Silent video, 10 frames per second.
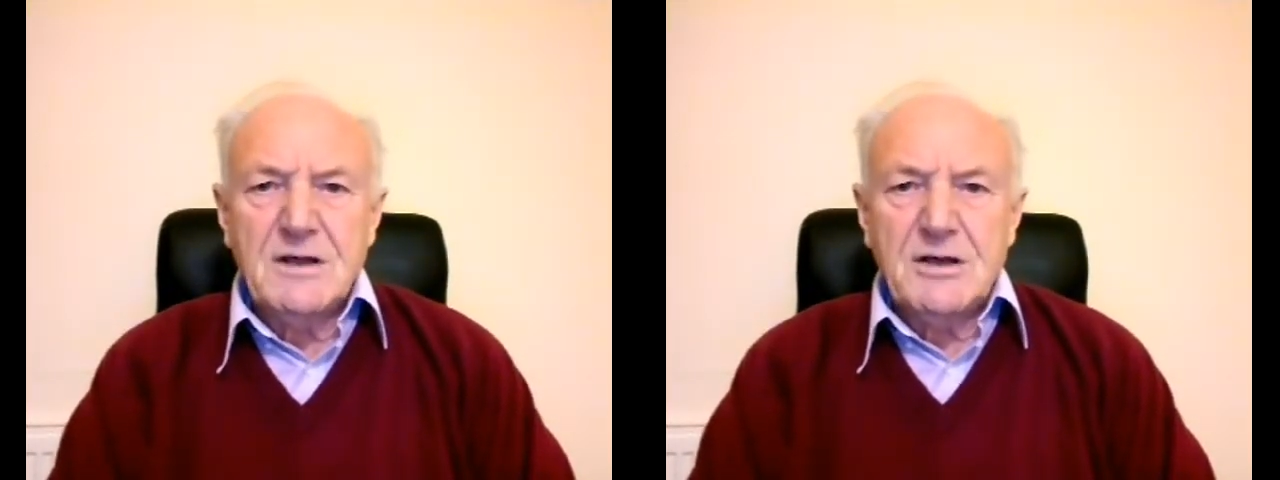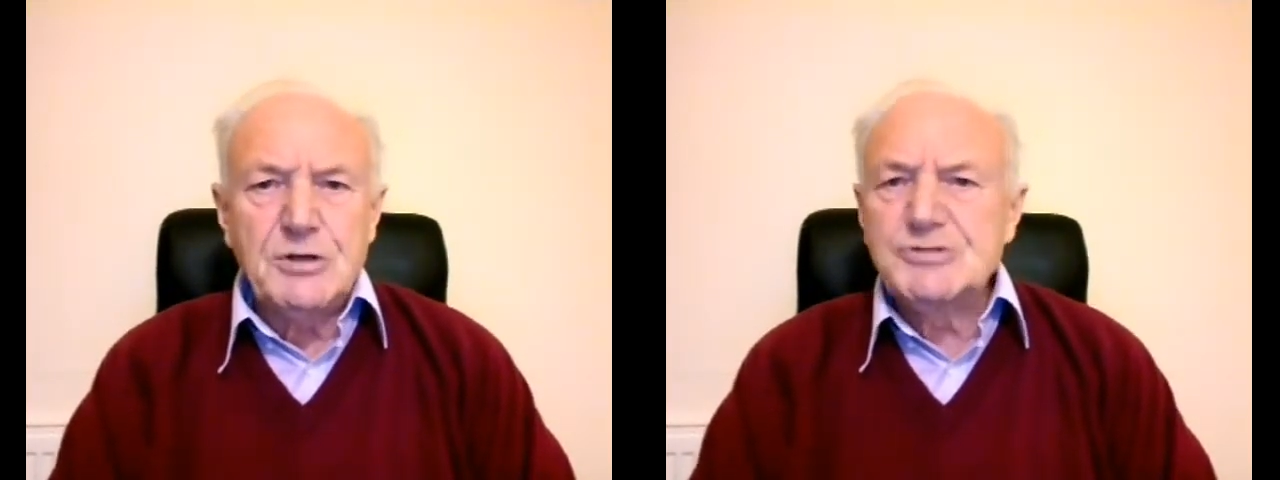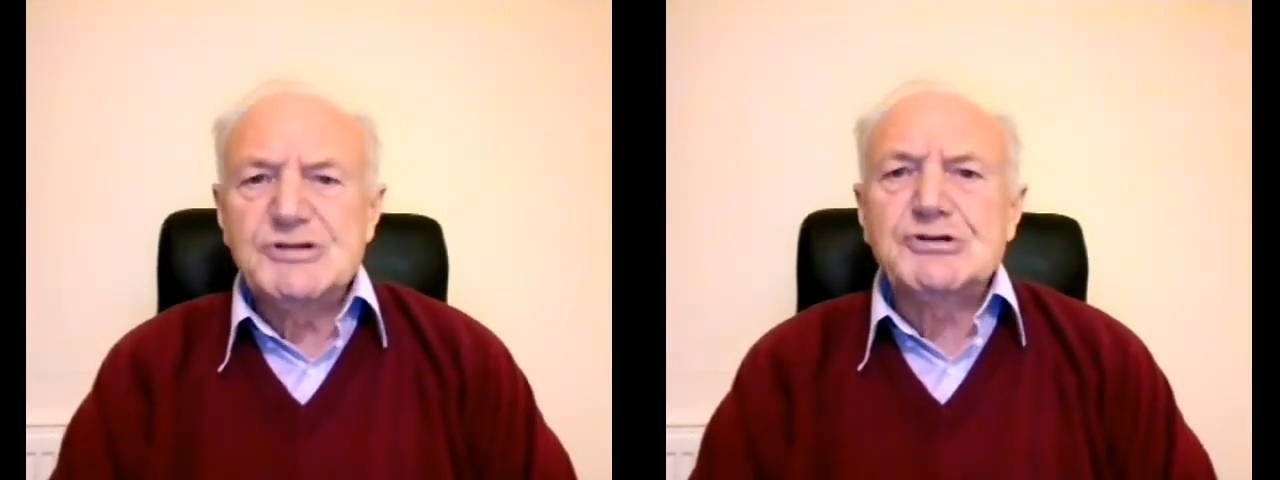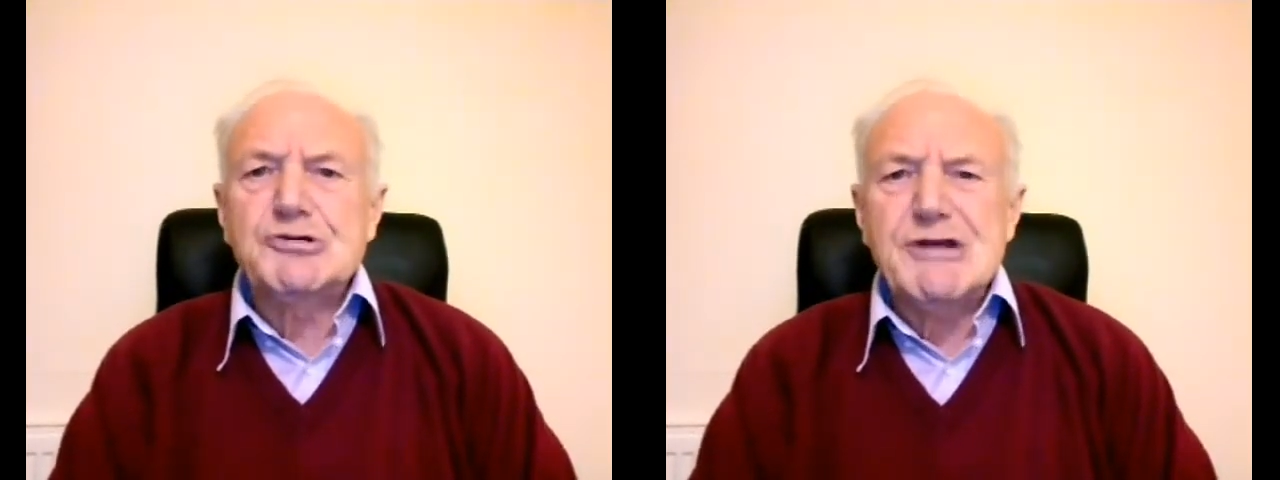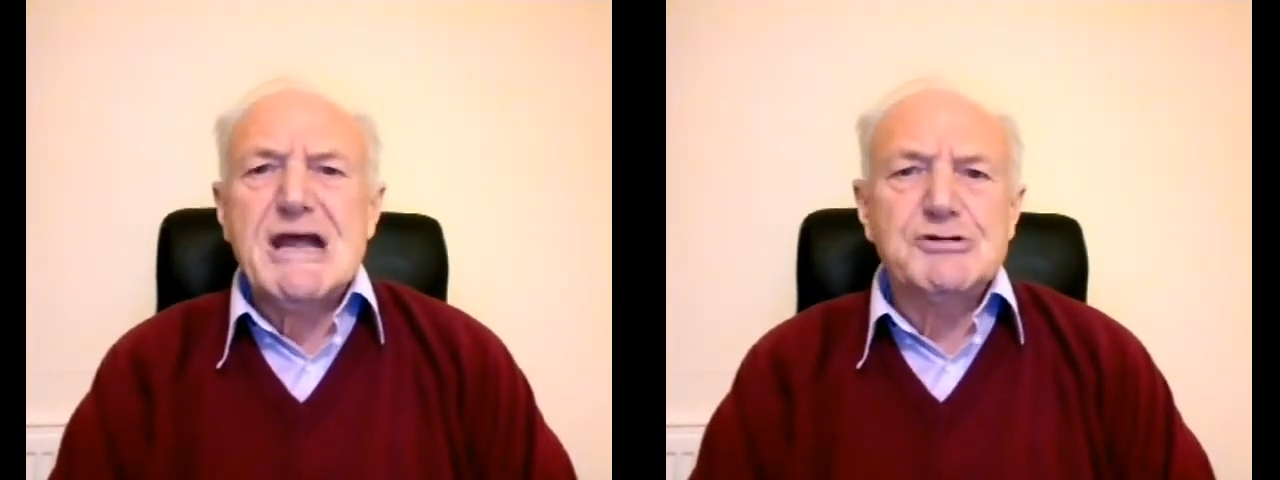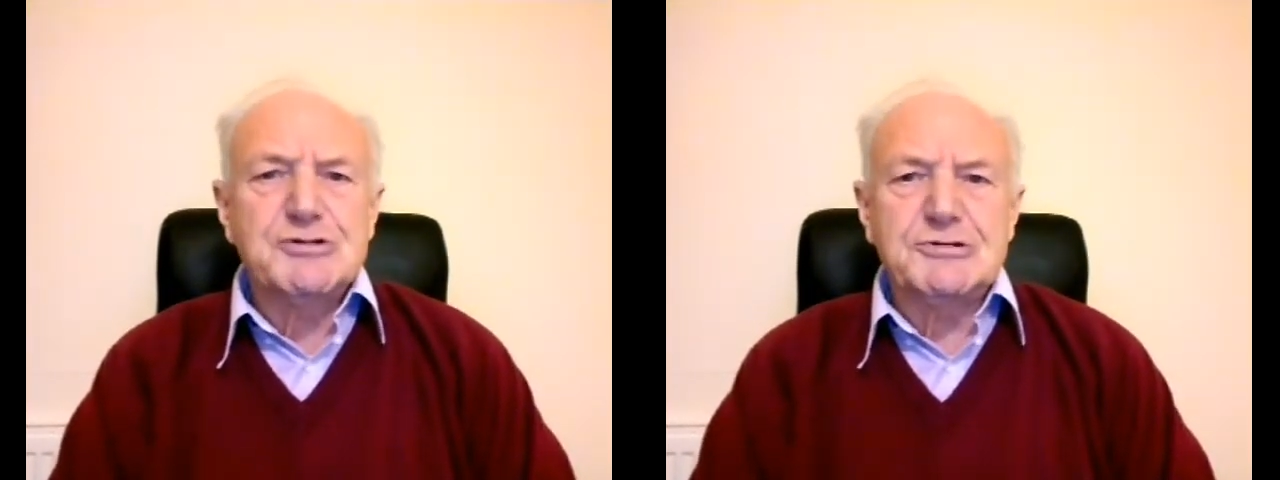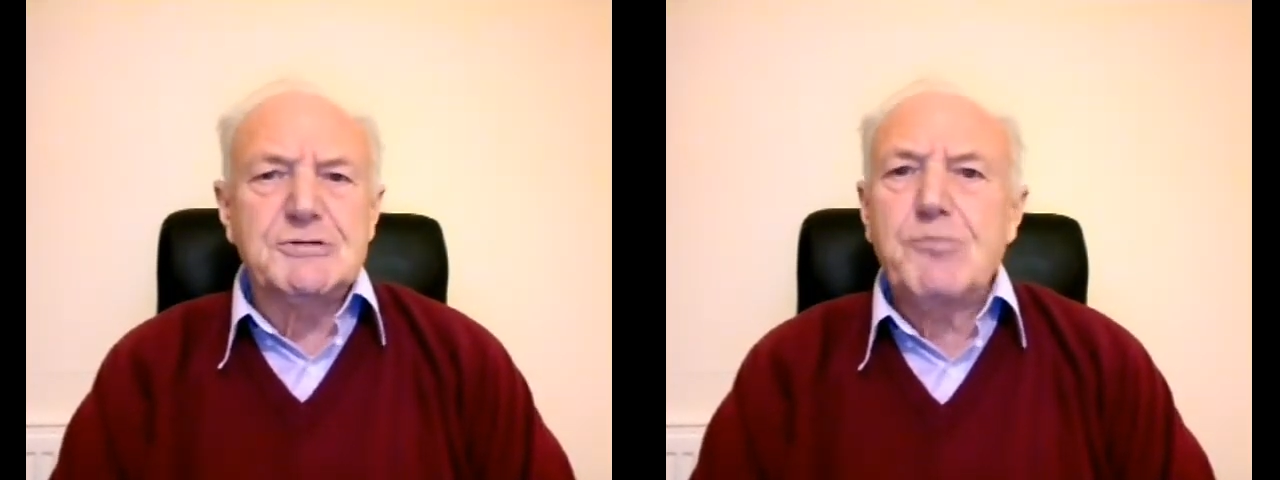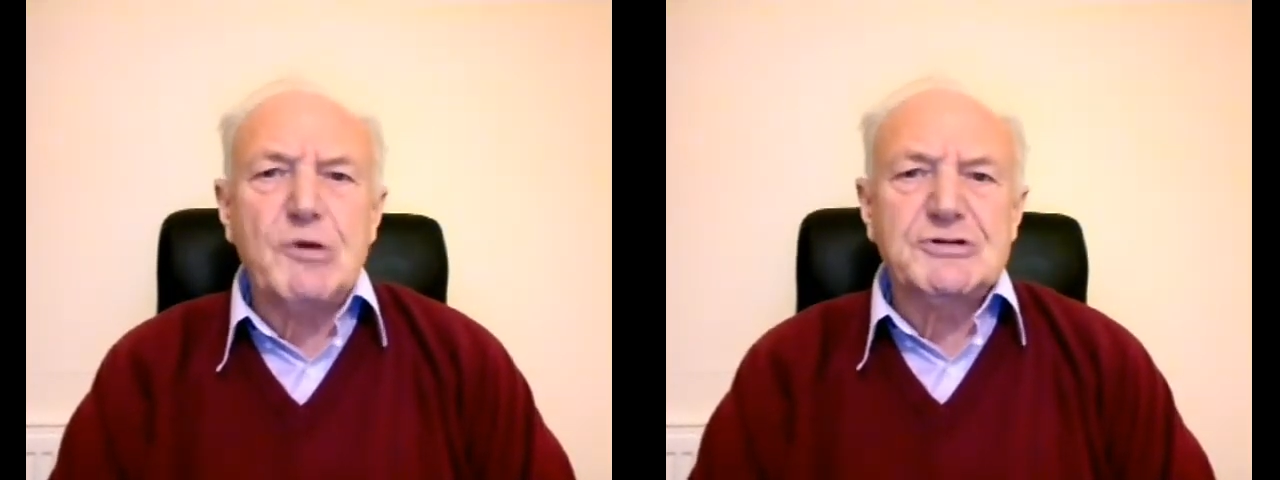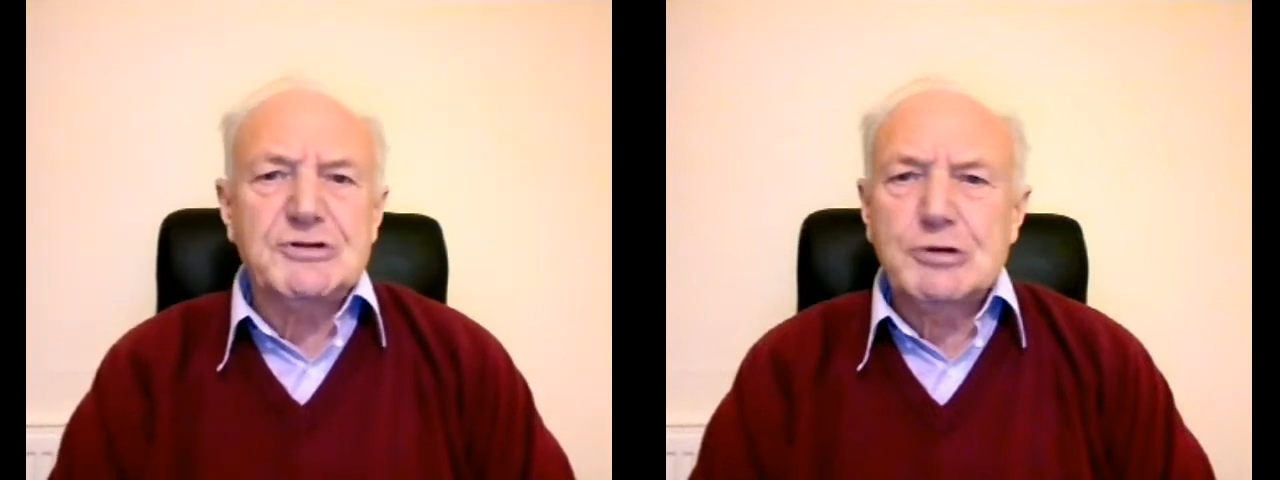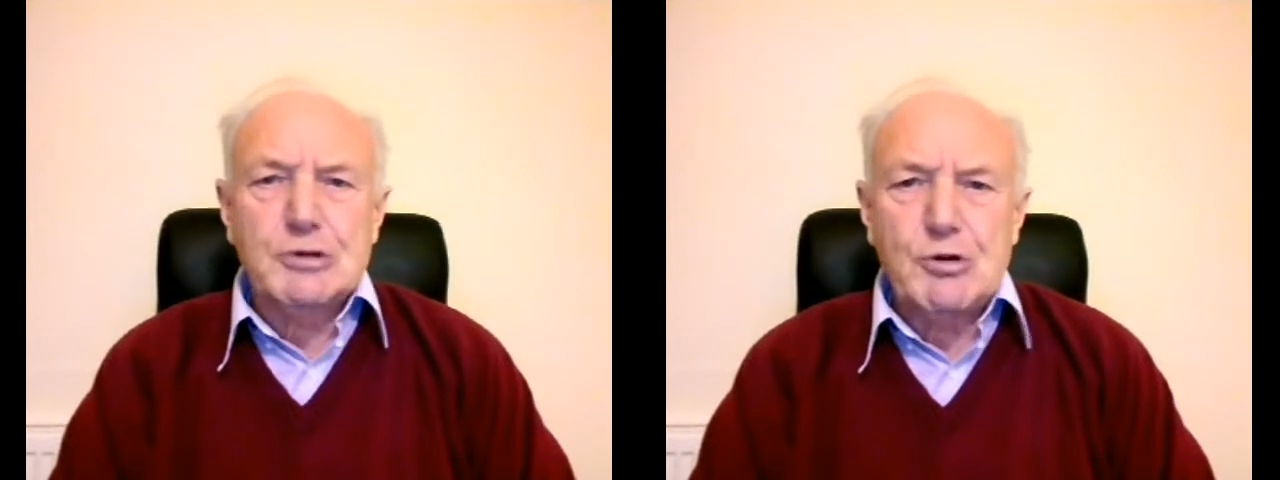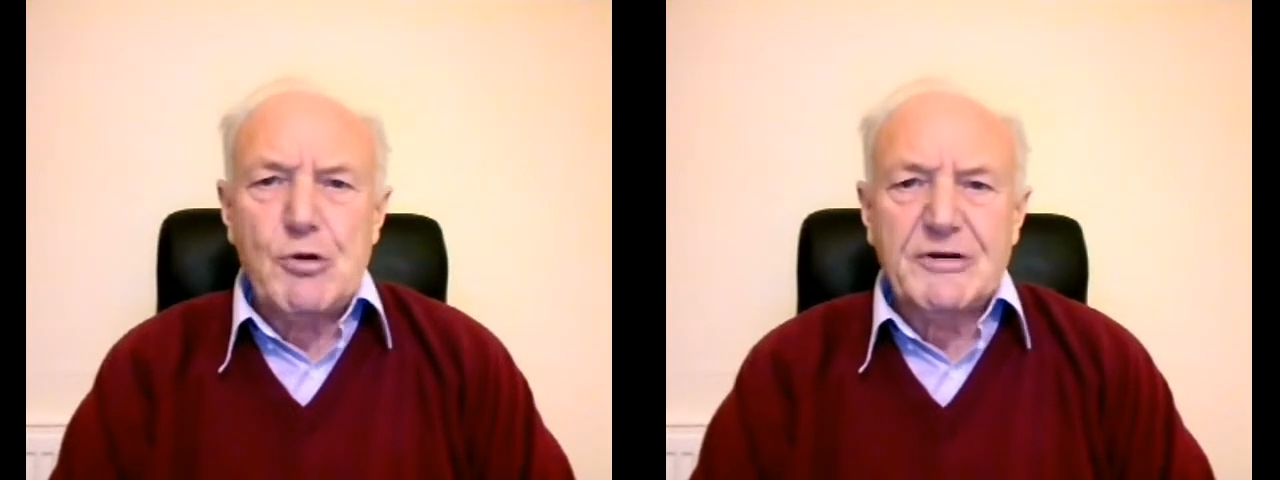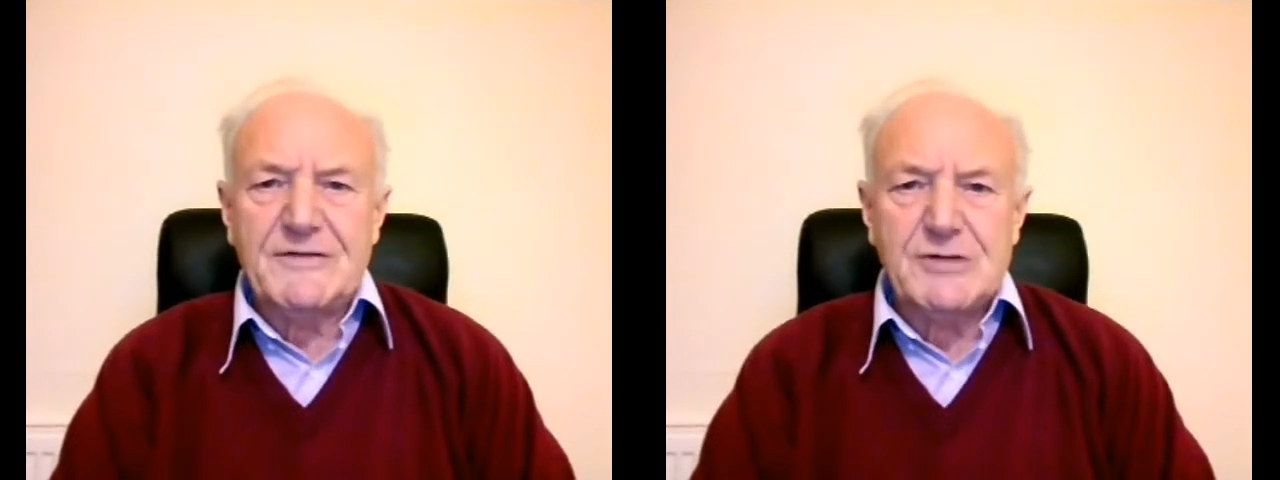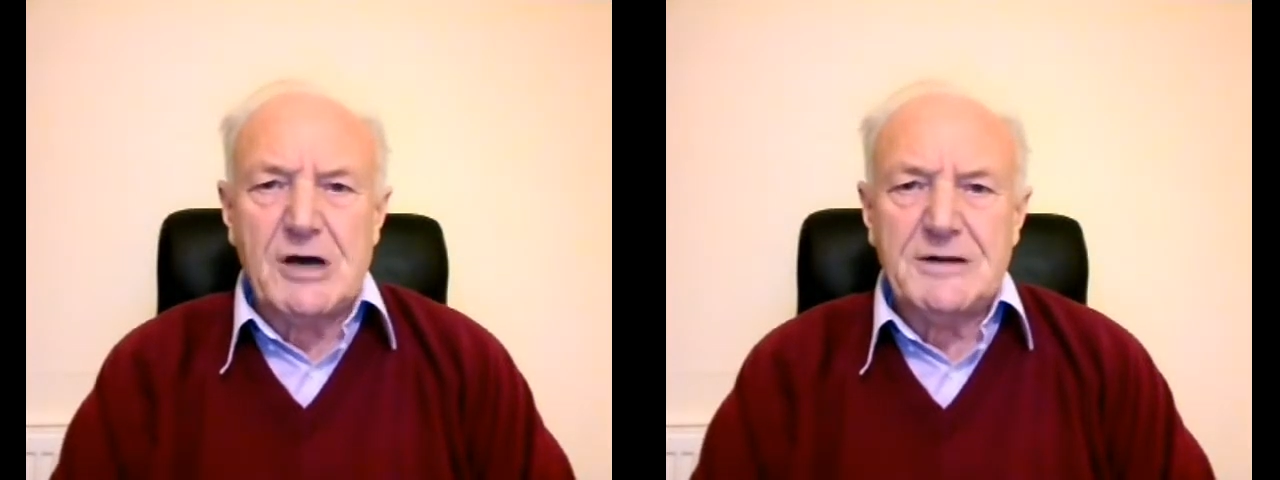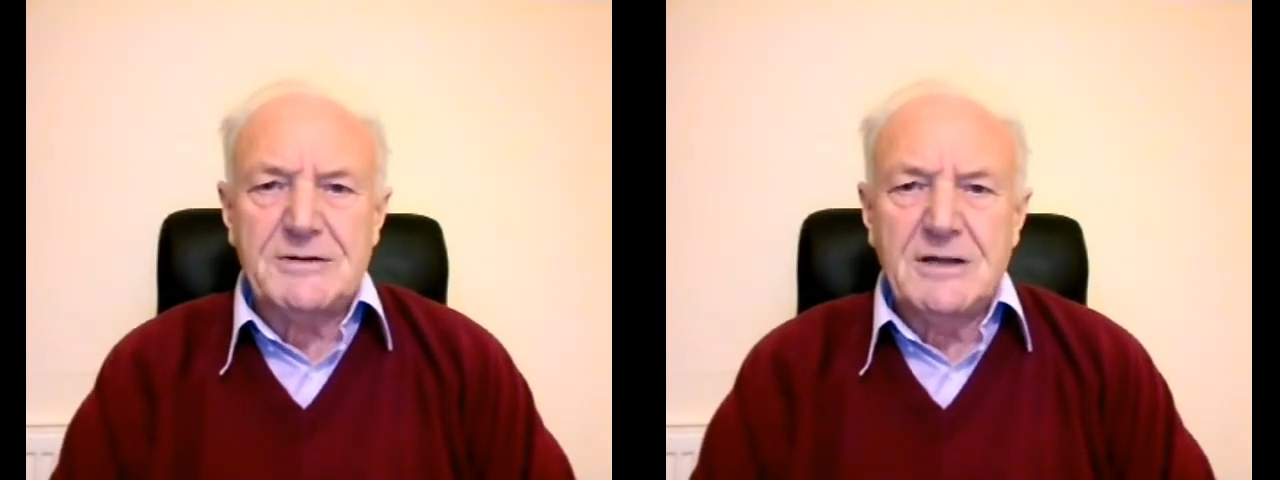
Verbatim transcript: He uses creation to point to the glory of God.